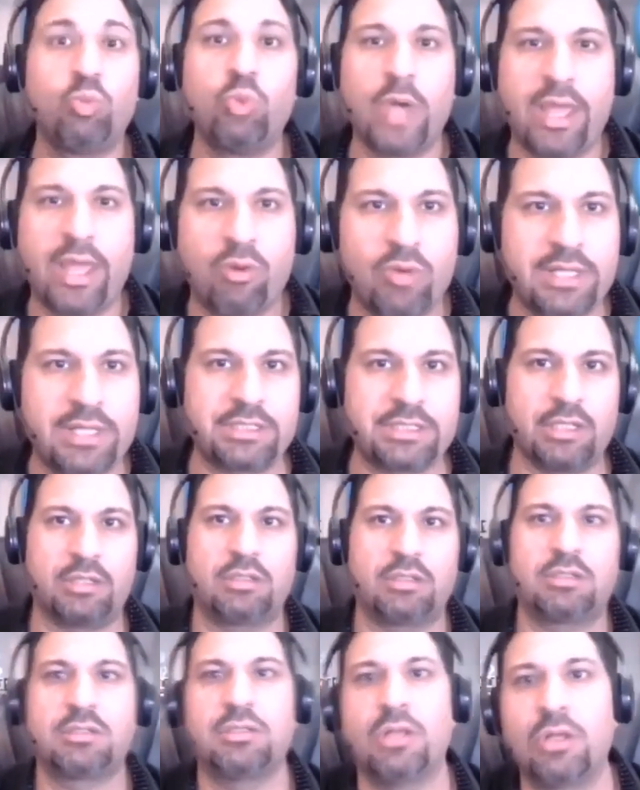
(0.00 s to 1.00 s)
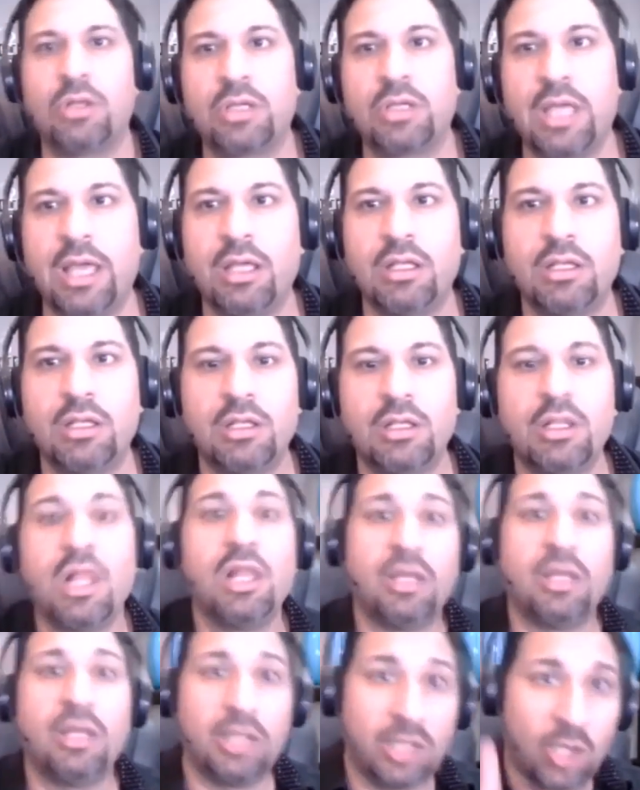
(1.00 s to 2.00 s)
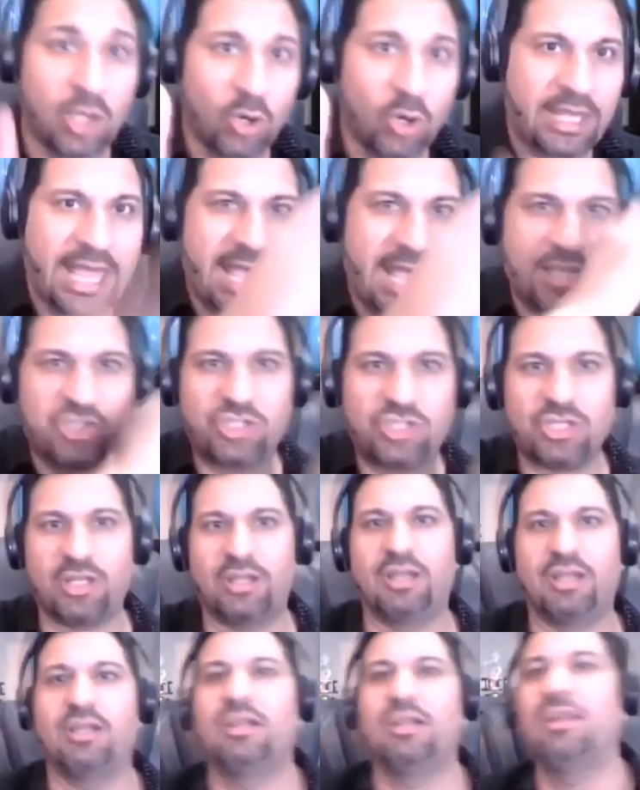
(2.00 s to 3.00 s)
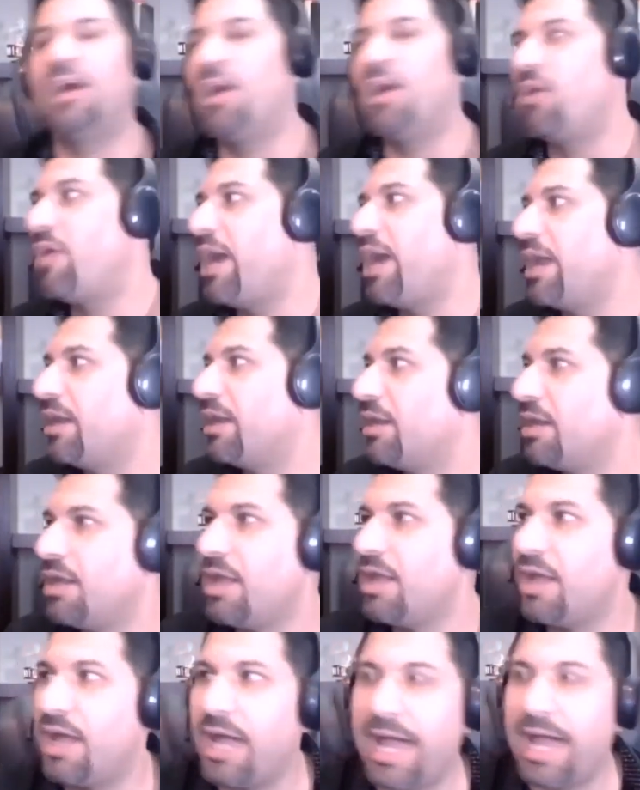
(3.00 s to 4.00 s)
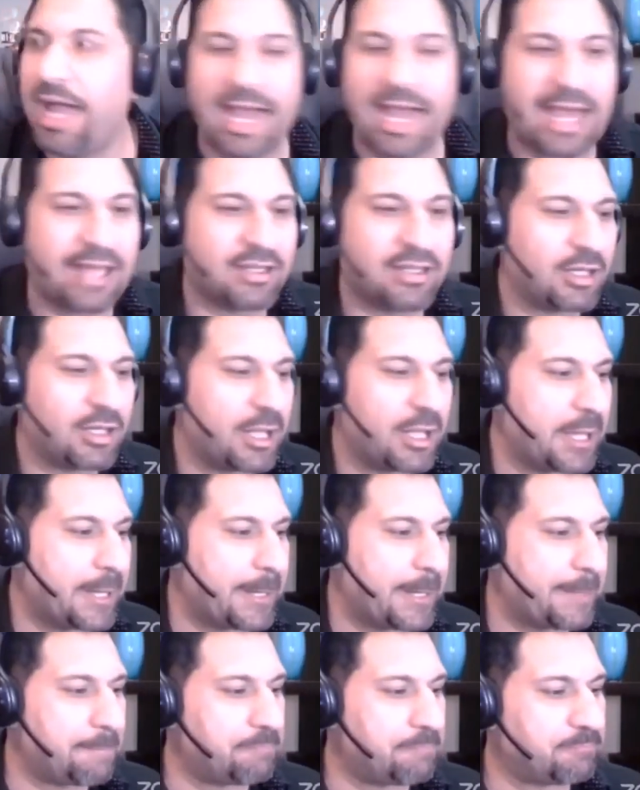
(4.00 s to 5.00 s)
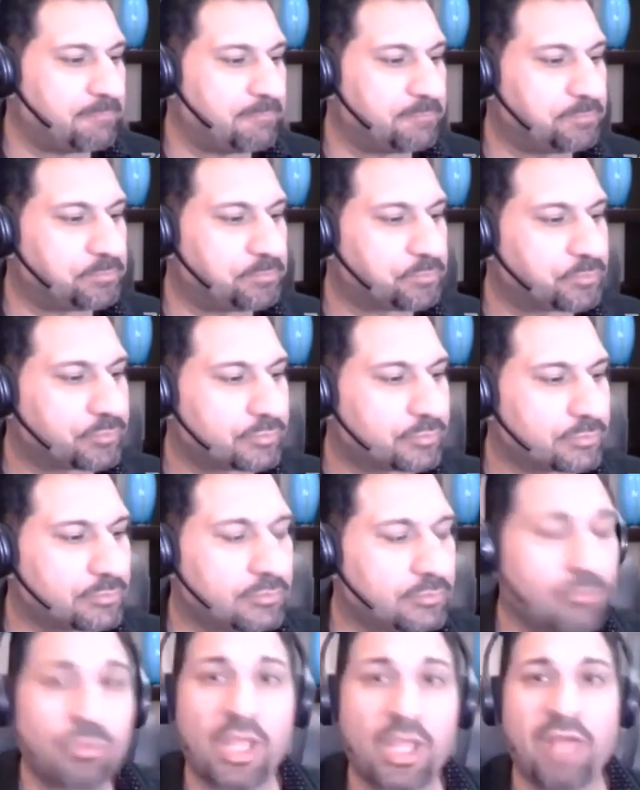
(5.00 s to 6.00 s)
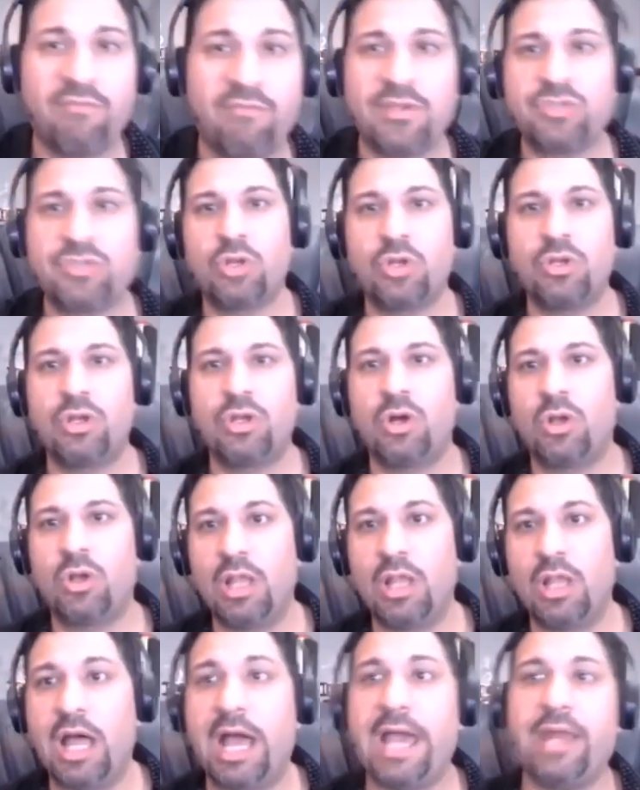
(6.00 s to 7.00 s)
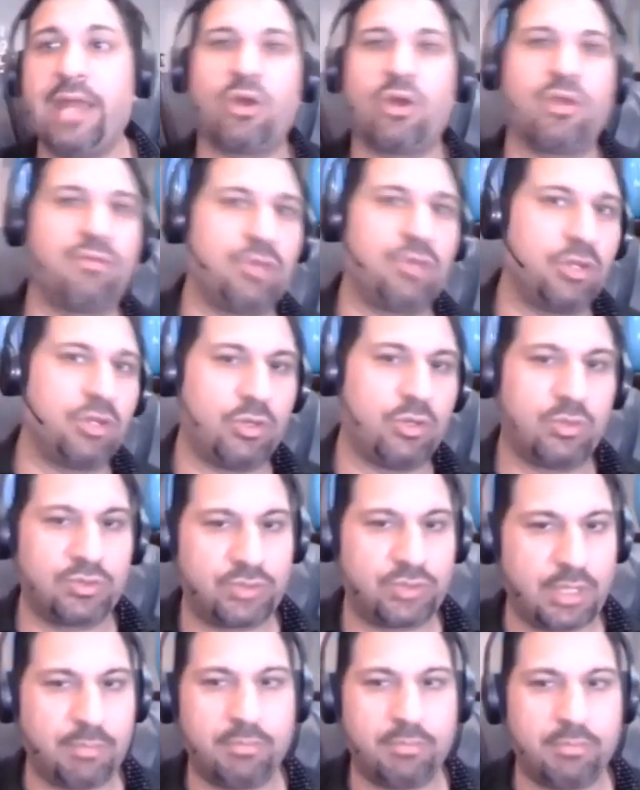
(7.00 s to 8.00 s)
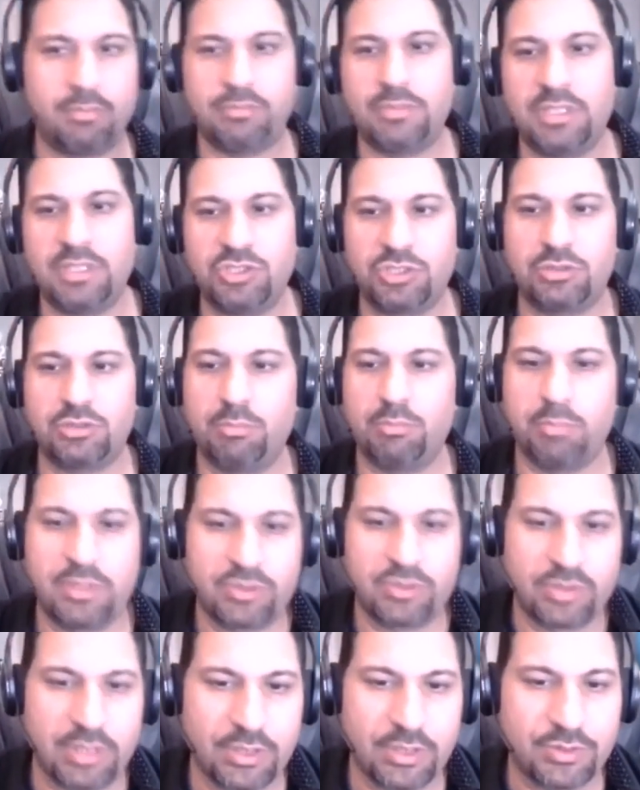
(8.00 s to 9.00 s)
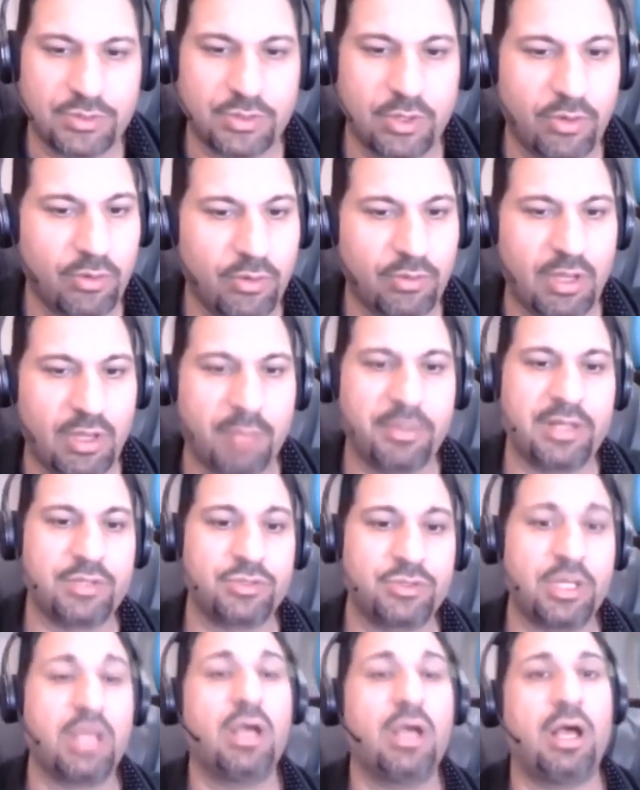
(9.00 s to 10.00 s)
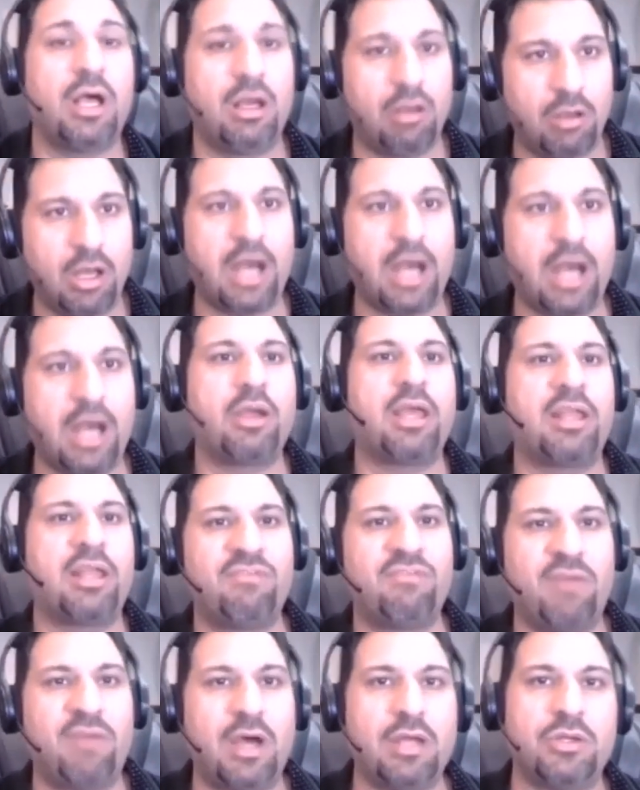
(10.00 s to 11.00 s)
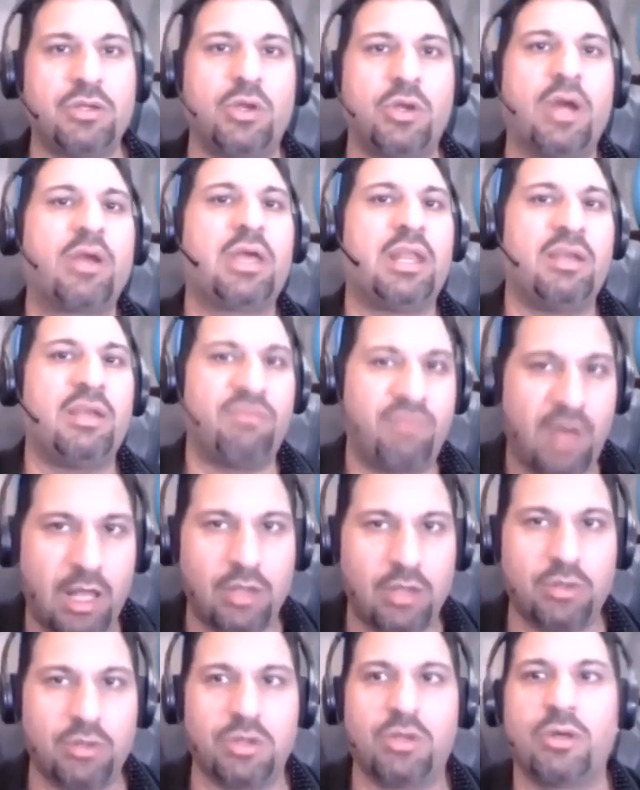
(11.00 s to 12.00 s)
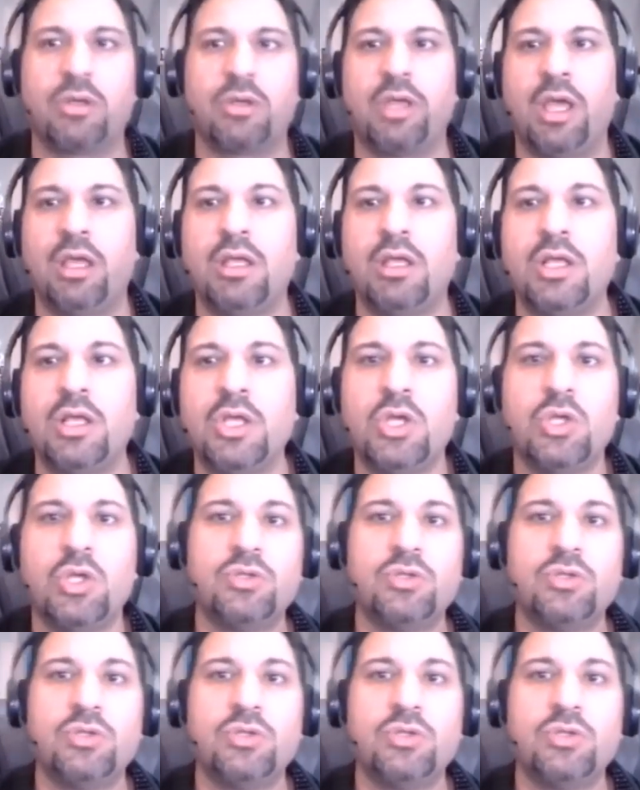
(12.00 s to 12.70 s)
where is it where are you located okay. yep. yep location all right and um, if it's on online or if you're doing some digital business or i'm going to say oh how can i find you how can i follow you okay